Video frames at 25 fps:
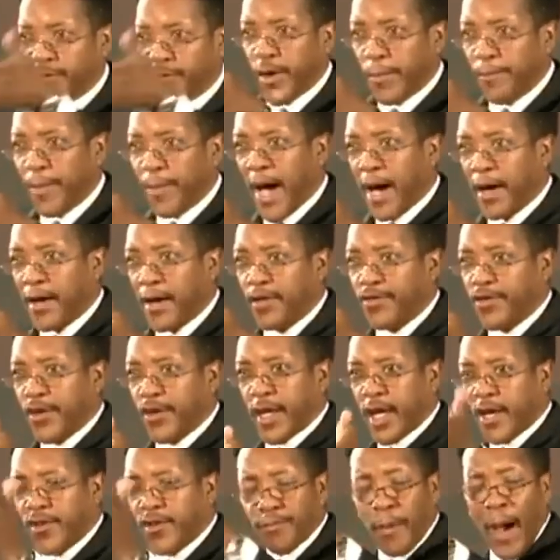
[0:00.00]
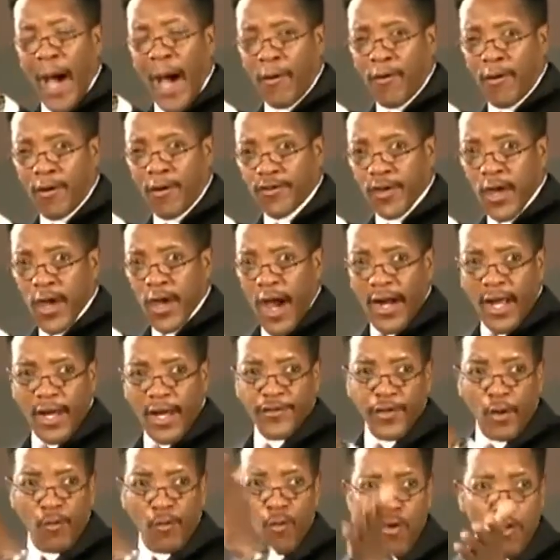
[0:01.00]
Principalities and against powers,
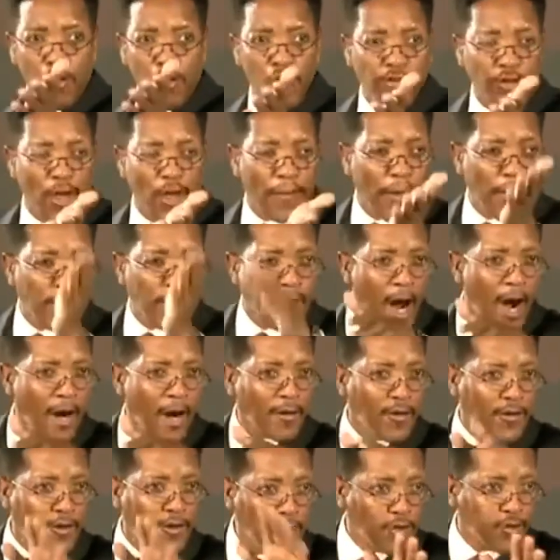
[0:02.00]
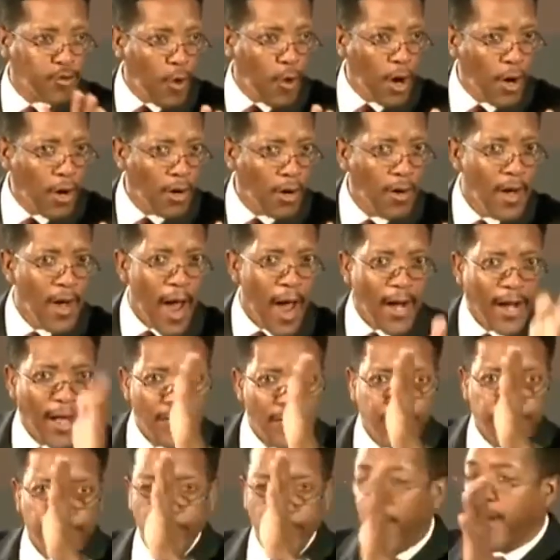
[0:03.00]
against the rulers of the darkness of this world,
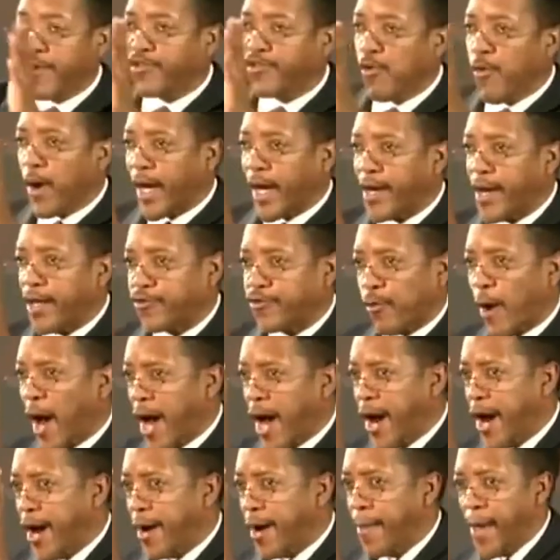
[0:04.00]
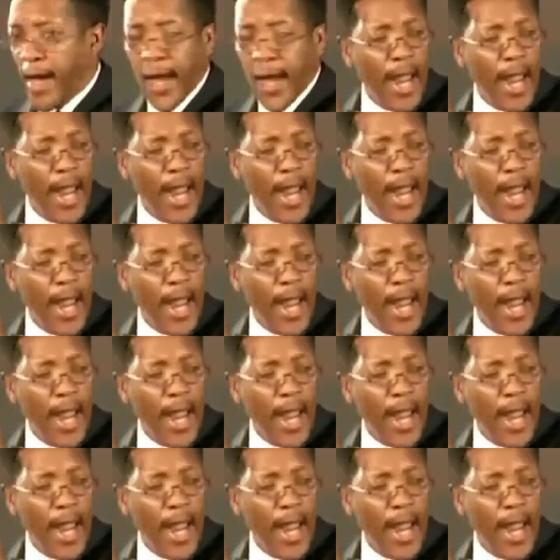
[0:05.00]
against spiritual wickedness, where?